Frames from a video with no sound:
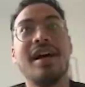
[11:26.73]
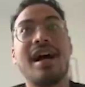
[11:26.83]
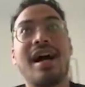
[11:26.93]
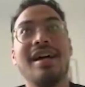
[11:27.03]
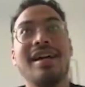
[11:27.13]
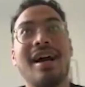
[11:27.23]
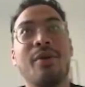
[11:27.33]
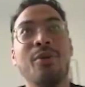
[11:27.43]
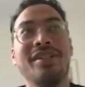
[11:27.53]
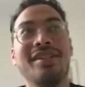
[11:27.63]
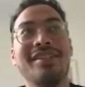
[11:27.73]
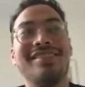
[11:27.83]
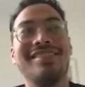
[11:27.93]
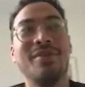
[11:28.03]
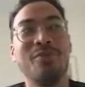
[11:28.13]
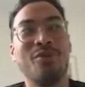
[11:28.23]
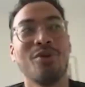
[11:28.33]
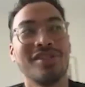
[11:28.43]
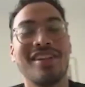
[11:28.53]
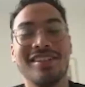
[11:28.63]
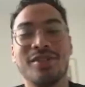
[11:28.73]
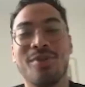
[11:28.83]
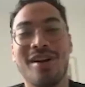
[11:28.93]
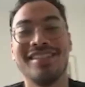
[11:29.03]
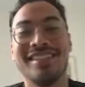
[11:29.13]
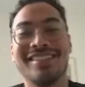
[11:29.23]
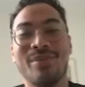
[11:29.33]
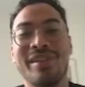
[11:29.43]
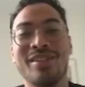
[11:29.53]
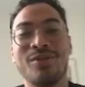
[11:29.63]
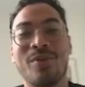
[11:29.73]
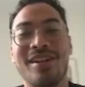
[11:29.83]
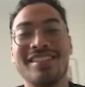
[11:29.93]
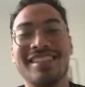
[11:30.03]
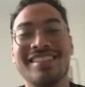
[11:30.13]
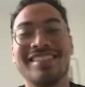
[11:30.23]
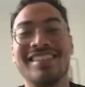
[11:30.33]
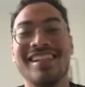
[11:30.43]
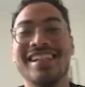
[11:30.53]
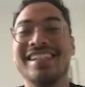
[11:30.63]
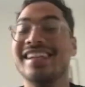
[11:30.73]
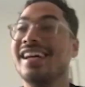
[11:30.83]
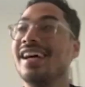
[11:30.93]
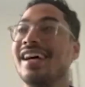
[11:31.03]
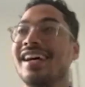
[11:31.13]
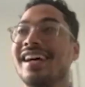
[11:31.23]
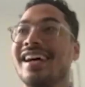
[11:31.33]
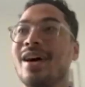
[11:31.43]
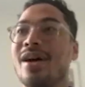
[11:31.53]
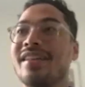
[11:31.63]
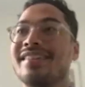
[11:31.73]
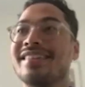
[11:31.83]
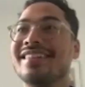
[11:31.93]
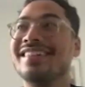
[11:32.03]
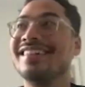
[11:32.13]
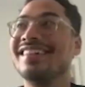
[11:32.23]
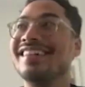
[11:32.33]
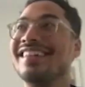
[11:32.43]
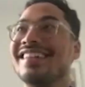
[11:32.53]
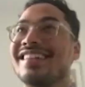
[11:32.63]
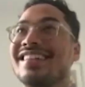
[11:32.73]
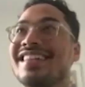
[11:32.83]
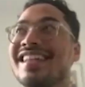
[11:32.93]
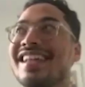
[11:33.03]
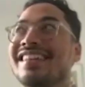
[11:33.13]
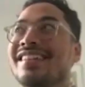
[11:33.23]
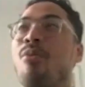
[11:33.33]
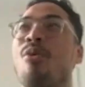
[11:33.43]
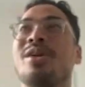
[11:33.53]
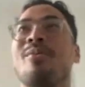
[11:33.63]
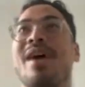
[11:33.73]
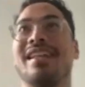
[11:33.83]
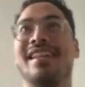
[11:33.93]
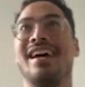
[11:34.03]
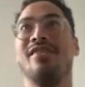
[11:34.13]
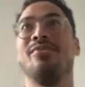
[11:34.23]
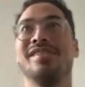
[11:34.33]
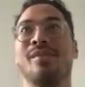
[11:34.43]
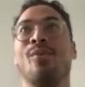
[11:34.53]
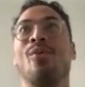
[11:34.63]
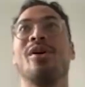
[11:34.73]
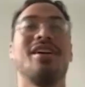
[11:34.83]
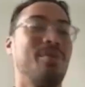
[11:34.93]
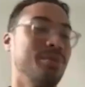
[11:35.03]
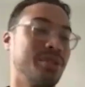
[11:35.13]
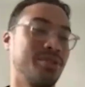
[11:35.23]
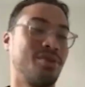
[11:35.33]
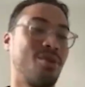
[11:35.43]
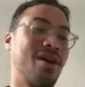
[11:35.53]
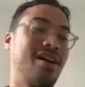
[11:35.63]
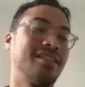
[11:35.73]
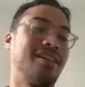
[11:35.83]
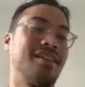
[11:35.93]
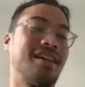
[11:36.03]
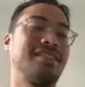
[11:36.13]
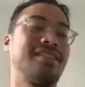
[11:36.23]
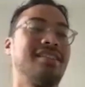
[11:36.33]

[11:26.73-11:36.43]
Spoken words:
I really am focusing on this project. To me, this project is like the the point in my life, because I've been working on music for a while now. Like